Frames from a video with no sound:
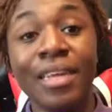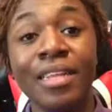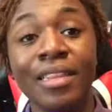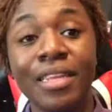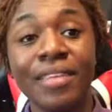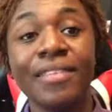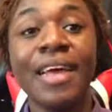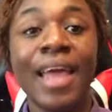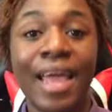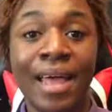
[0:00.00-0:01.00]

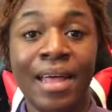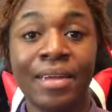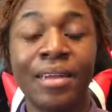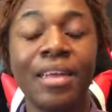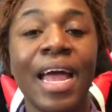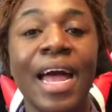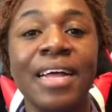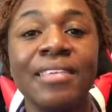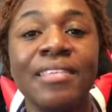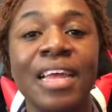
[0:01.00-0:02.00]
Lisa Ann
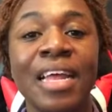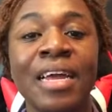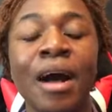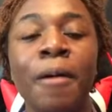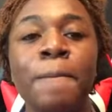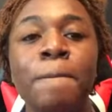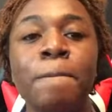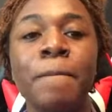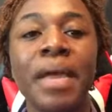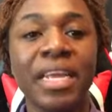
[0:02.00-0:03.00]
has an
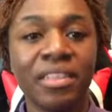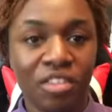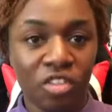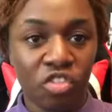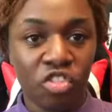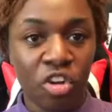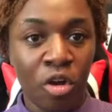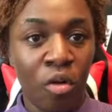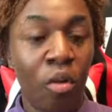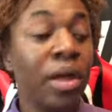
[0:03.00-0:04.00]
amazing
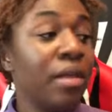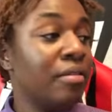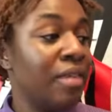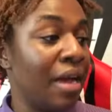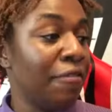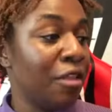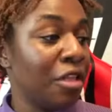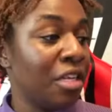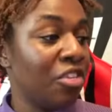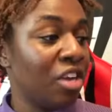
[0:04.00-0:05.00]
show.
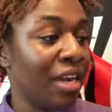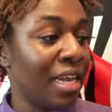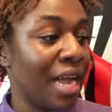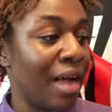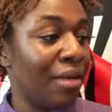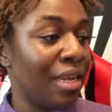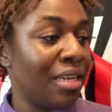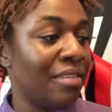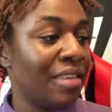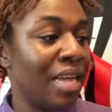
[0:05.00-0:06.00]
Definitely check it out. It
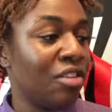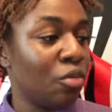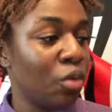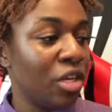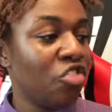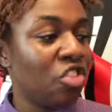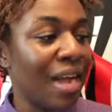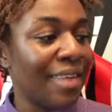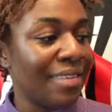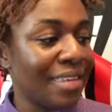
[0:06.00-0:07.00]
is at
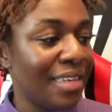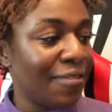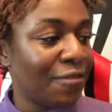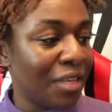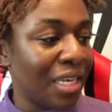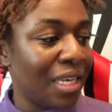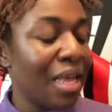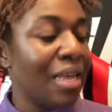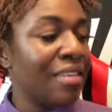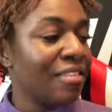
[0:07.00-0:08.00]

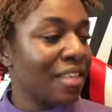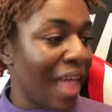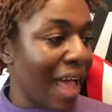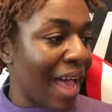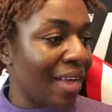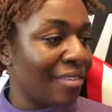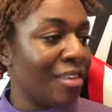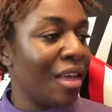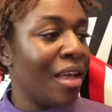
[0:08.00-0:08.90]
twitch.tv/LISSANE.